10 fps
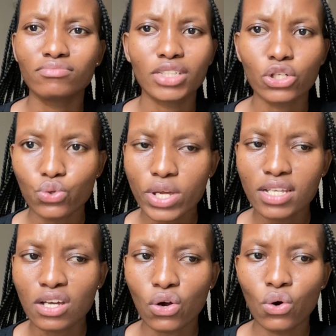2
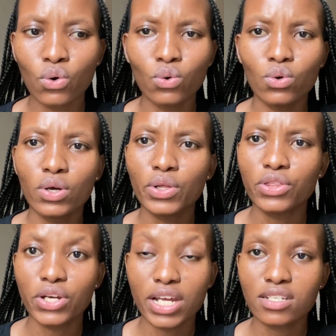years ago,
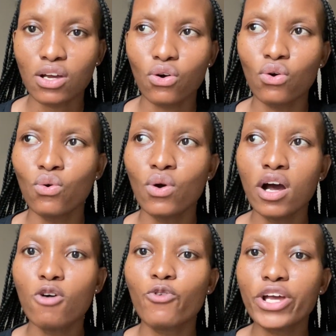3 years ago,
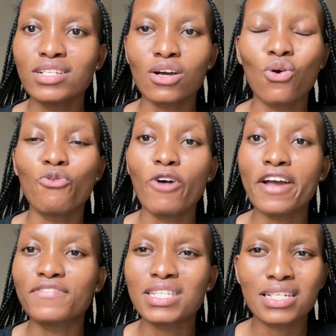4 years ago,
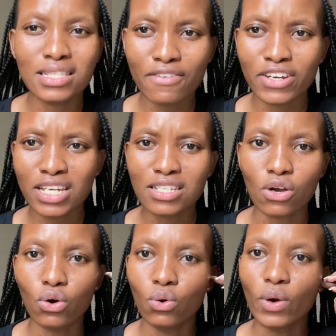5, 6, 7 years
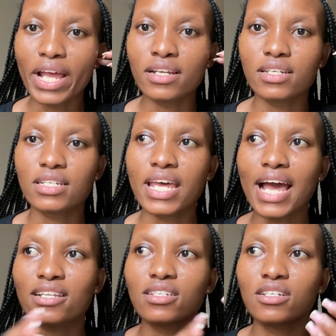ago, and they
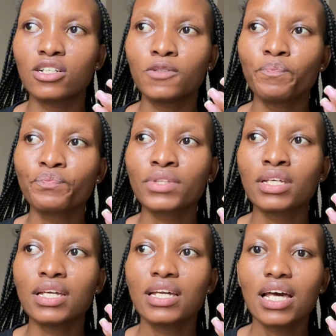are still
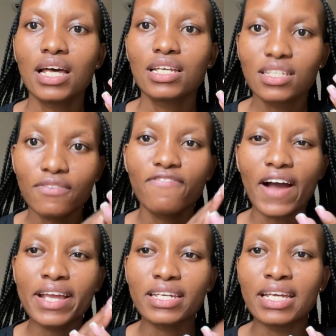
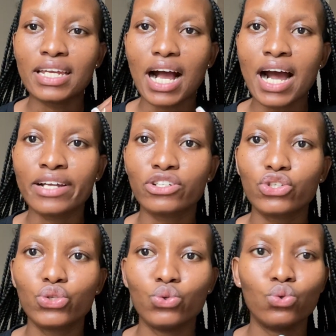finding it hard
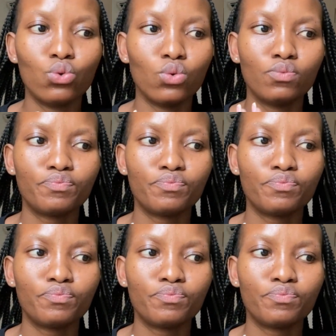to